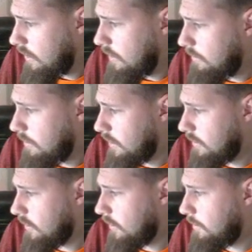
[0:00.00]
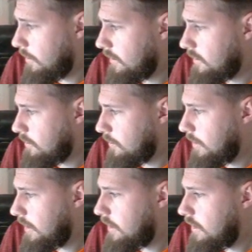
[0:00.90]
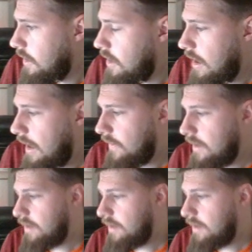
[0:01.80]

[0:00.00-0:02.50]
But here's all the prices we paid. And then in